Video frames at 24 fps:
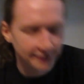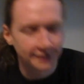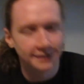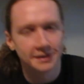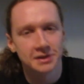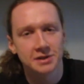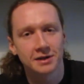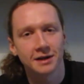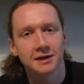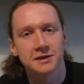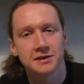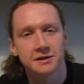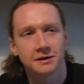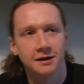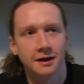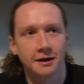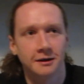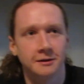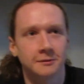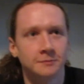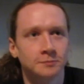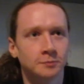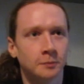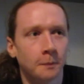
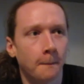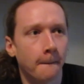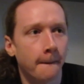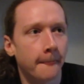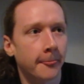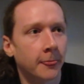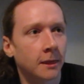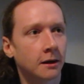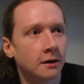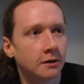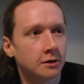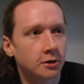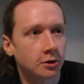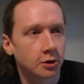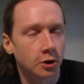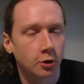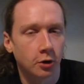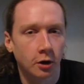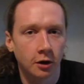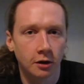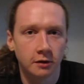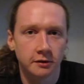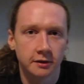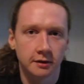that, you know,
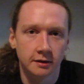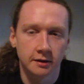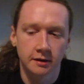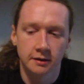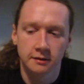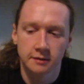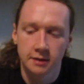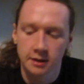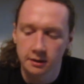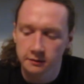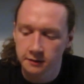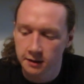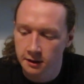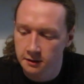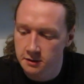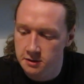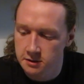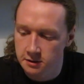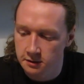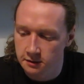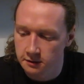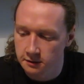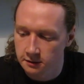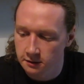all the
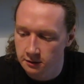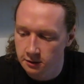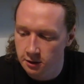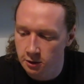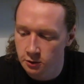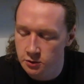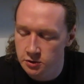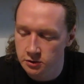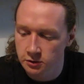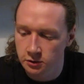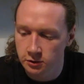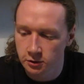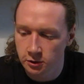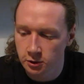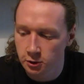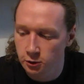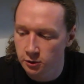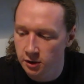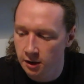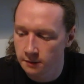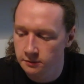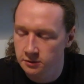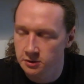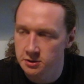attention goes to
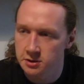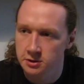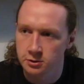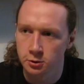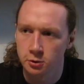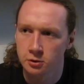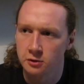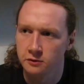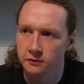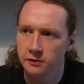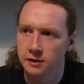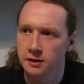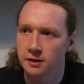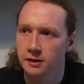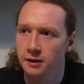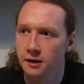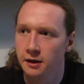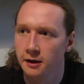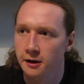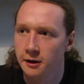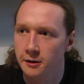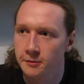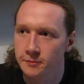you. I'm just sort of the